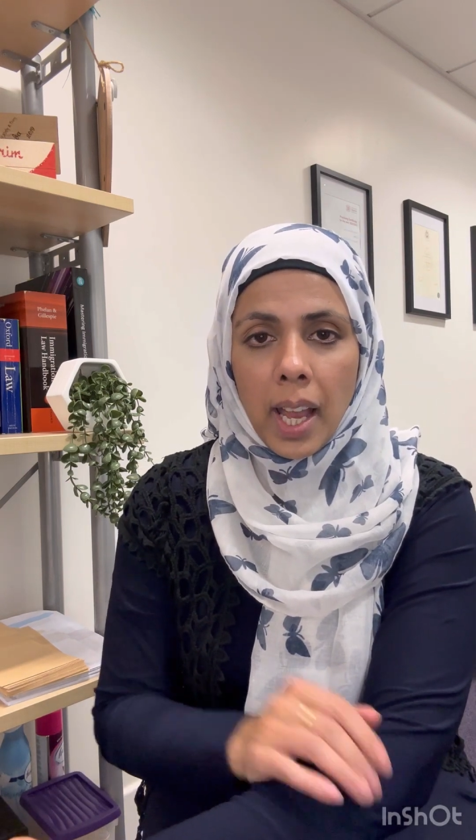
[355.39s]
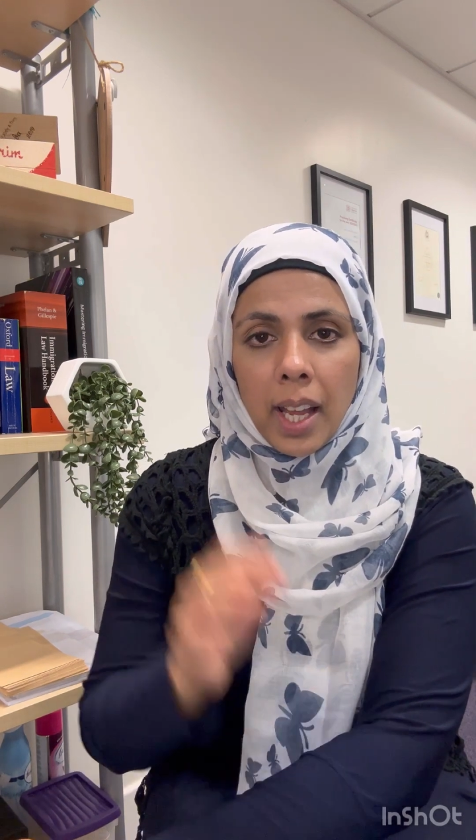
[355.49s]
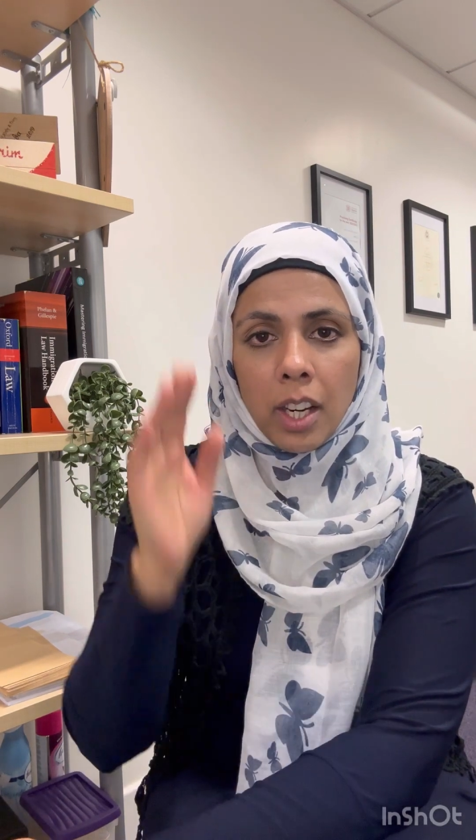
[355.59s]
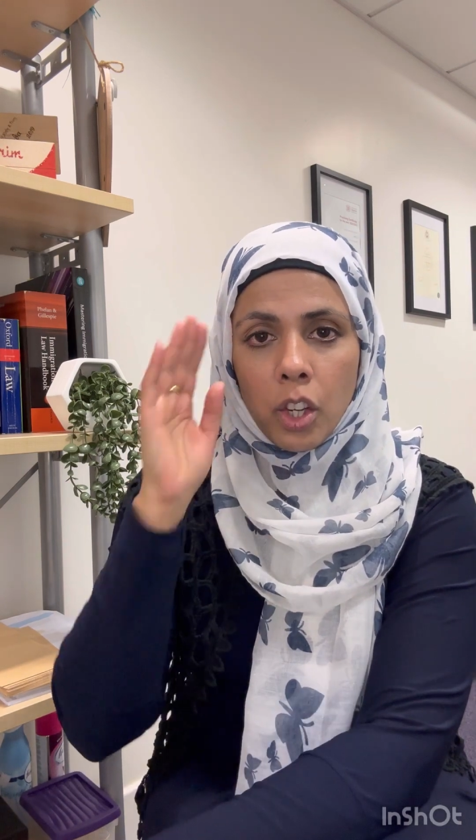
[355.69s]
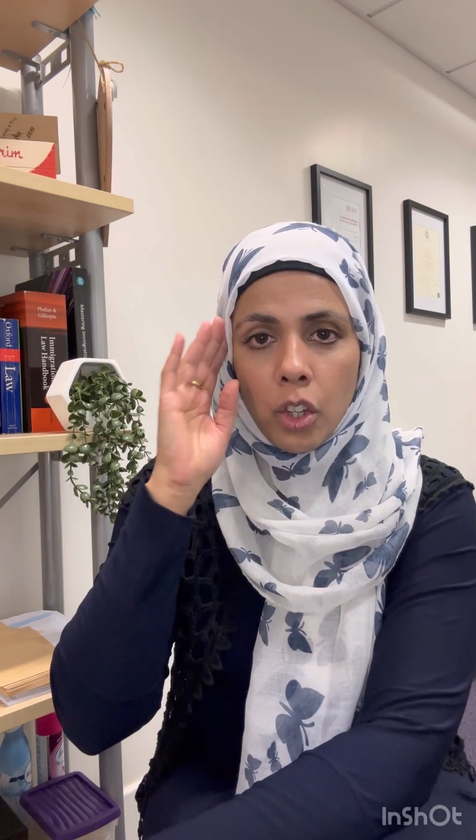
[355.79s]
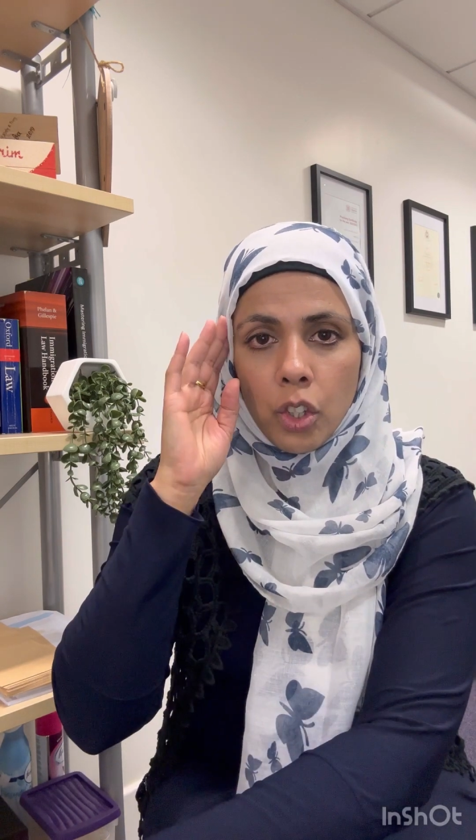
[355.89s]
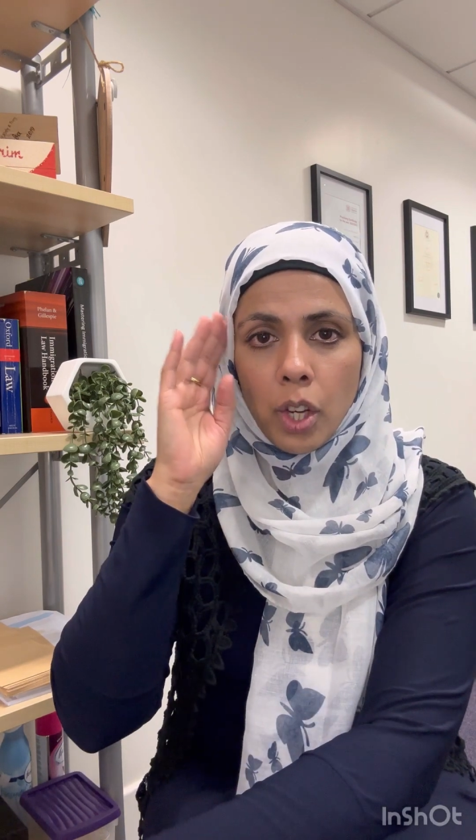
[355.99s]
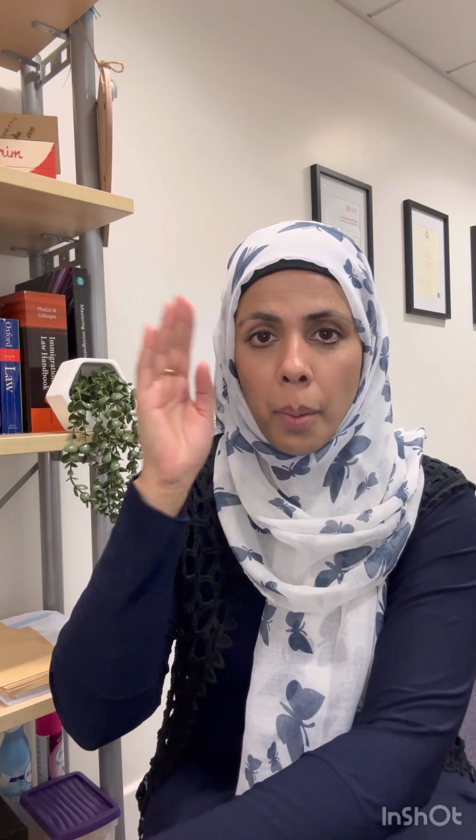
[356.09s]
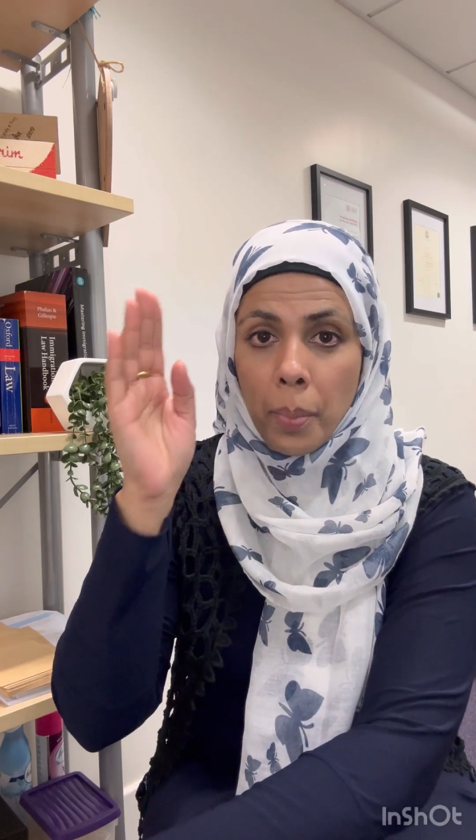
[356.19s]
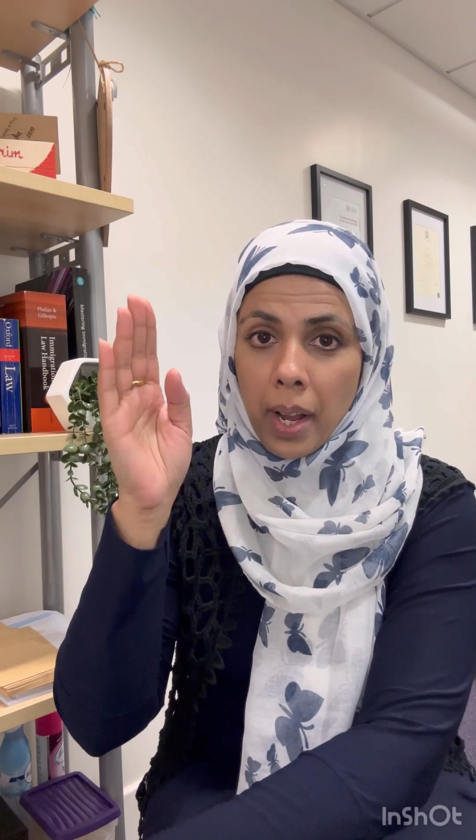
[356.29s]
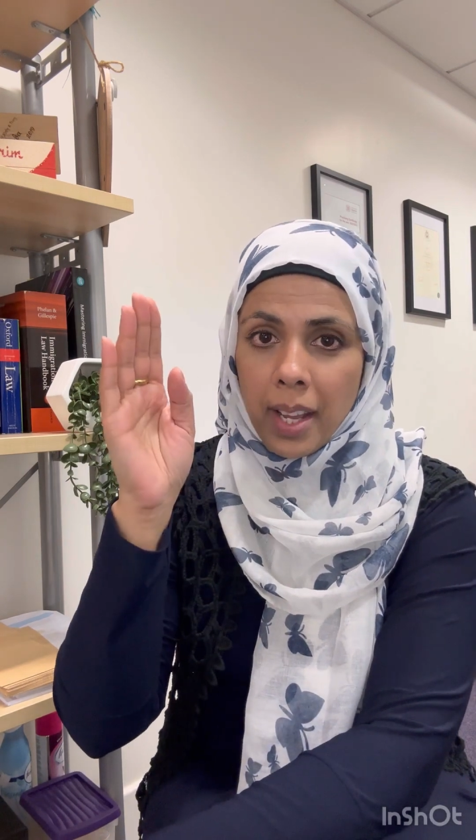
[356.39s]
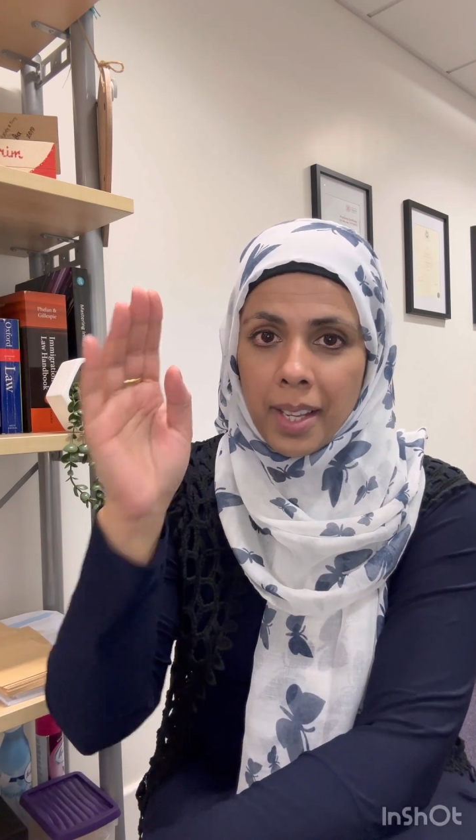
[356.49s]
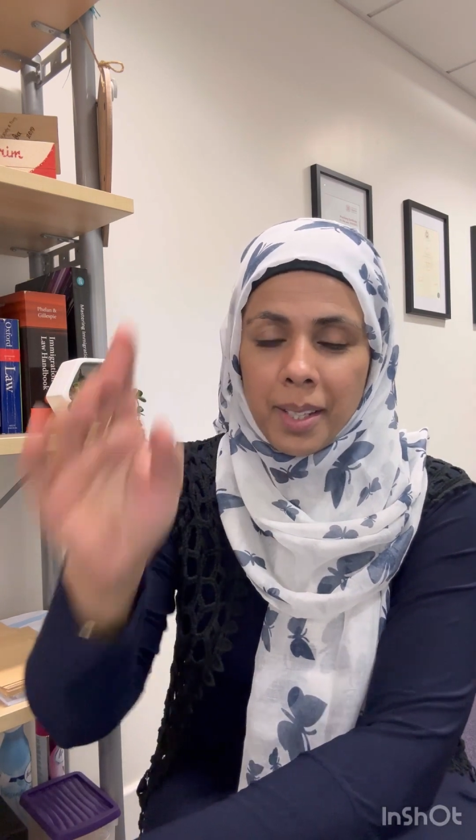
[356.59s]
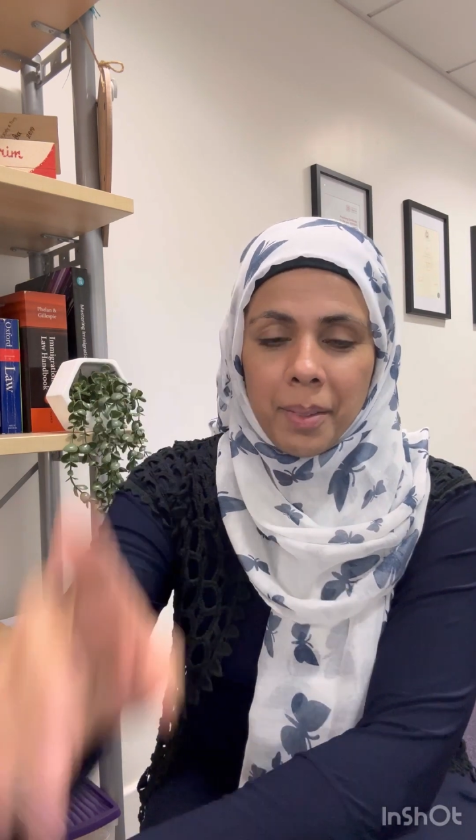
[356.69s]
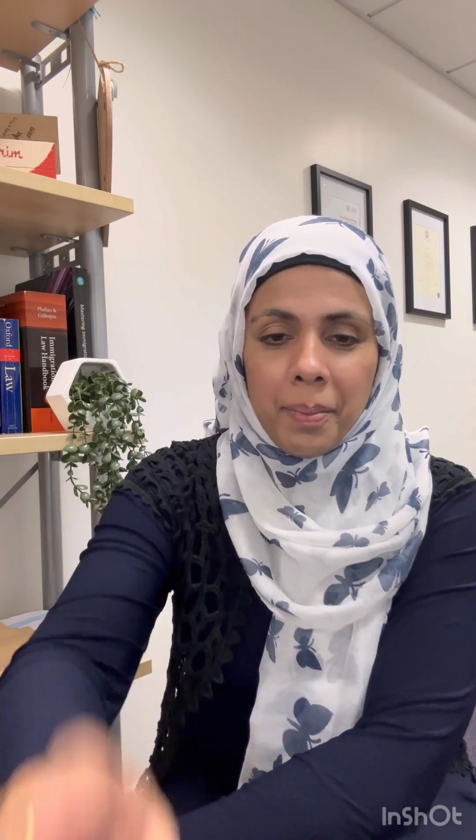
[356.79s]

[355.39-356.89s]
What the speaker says: and goodbye.